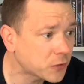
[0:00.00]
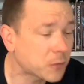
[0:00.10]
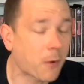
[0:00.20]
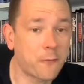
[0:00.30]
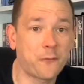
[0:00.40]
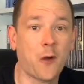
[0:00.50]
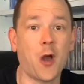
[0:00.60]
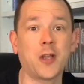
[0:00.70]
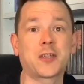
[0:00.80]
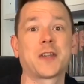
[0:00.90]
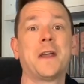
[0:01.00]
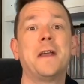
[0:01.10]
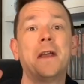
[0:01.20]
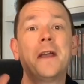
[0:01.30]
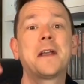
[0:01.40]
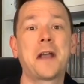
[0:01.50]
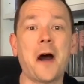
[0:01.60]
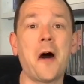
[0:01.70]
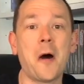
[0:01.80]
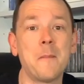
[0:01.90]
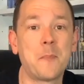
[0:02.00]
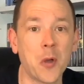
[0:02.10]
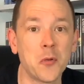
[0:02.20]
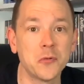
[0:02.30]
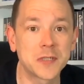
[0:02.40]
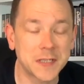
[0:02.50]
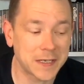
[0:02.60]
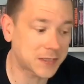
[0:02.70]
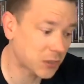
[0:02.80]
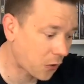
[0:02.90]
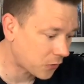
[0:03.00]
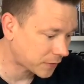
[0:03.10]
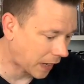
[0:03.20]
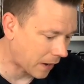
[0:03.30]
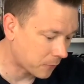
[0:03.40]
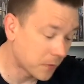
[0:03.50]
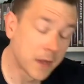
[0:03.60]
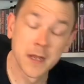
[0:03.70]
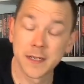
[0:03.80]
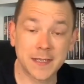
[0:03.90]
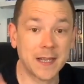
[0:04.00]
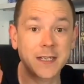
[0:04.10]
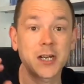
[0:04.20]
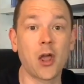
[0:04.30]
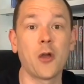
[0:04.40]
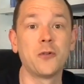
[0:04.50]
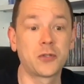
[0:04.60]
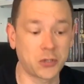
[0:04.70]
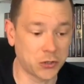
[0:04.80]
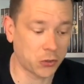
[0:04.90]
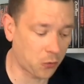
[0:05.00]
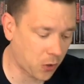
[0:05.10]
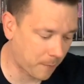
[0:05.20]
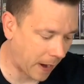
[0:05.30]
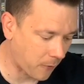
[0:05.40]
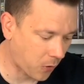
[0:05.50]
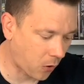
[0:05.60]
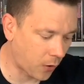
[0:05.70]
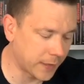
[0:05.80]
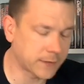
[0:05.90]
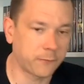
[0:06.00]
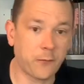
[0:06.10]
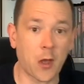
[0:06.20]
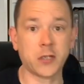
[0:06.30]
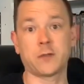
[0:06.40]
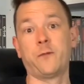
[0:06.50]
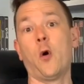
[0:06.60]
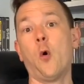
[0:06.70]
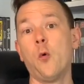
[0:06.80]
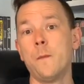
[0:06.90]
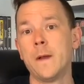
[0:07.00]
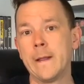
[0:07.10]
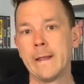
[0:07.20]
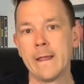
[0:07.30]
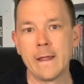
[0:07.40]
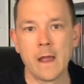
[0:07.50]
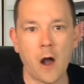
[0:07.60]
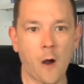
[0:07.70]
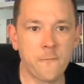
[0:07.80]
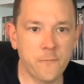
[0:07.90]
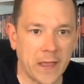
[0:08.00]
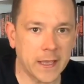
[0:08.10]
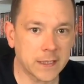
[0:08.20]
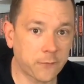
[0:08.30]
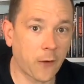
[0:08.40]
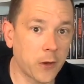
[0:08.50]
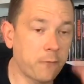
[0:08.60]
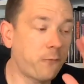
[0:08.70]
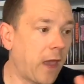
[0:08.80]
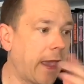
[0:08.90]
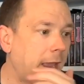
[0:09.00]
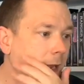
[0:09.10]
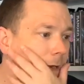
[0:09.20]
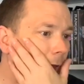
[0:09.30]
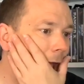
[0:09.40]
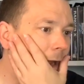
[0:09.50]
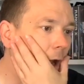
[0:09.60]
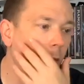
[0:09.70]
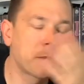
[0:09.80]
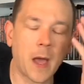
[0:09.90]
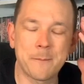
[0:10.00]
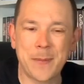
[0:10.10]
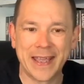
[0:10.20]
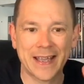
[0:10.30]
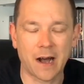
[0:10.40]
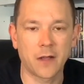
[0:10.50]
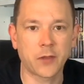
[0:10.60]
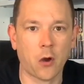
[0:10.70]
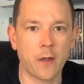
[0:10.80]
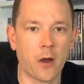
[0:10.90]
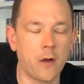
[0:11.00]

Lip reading: to my first car boot since lockdown. So there's loads to talk about, guys. And first of all, I think it's very fitting, and I'm a bit gutted that